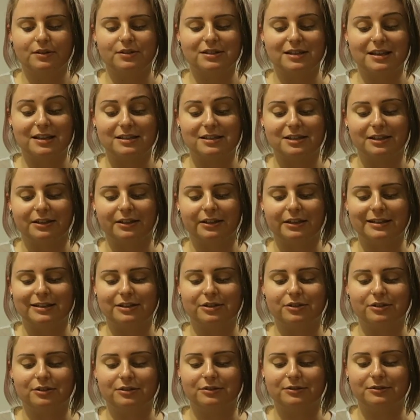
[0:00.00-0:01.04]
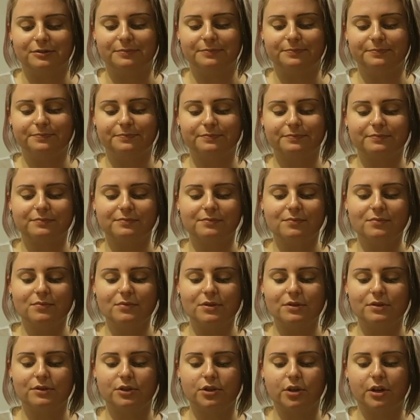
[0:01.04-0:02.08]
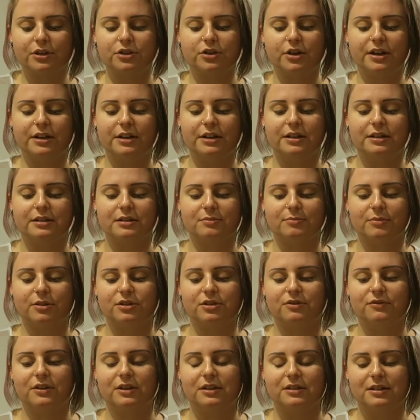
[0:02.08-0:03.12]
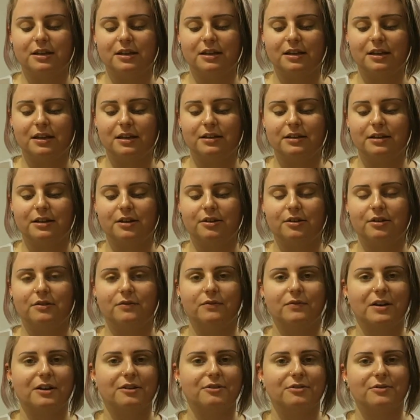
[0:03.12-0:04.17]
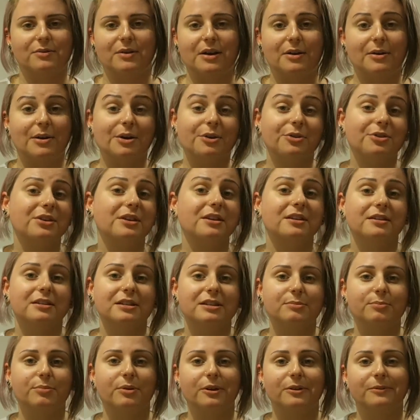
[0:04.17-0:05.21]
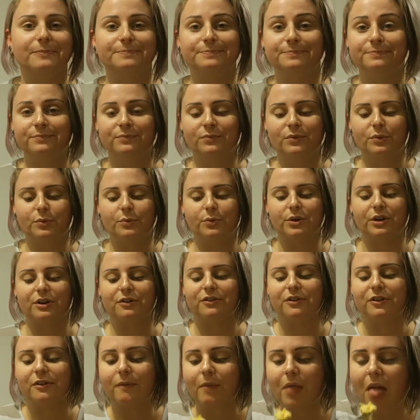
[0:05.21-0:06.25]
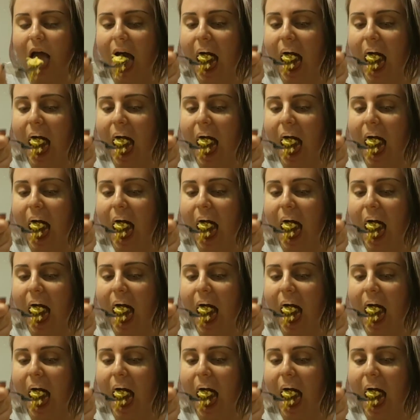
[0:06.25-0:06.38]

So that's illegal. So I try to eat as much of it as I can here. I don't know how healthy it is, but whatever.